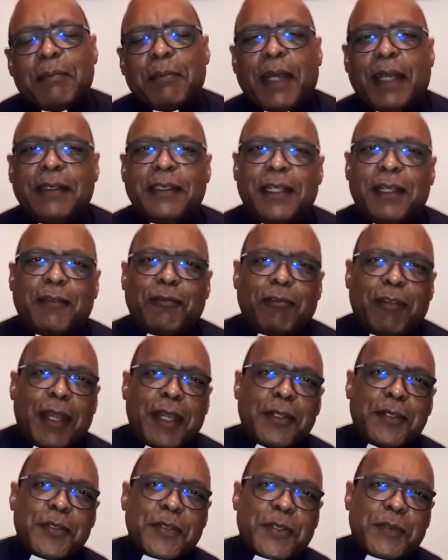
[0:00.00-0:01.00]
My dear
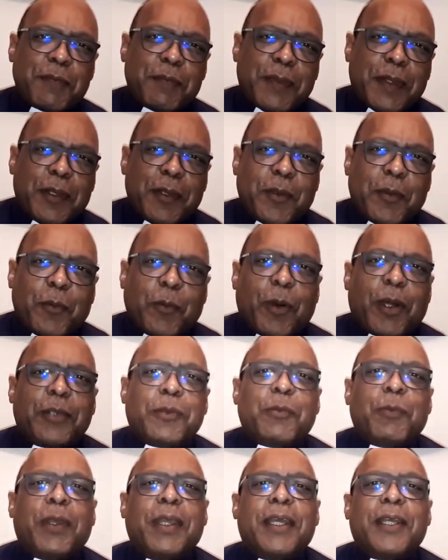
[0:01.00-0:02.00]
friends,
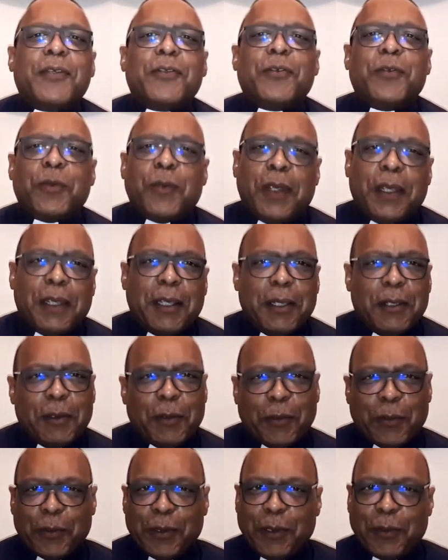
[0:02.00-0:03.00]
what we are doing in
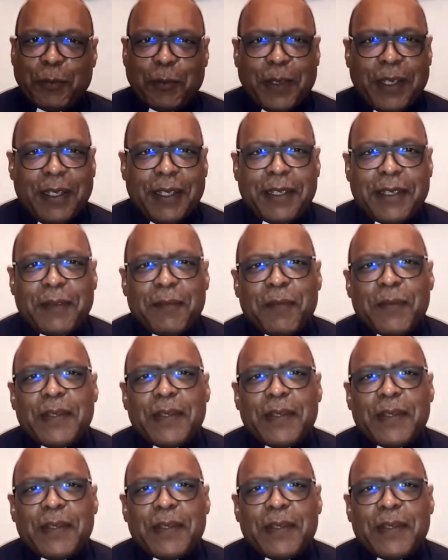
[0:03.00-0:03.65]
Holy Week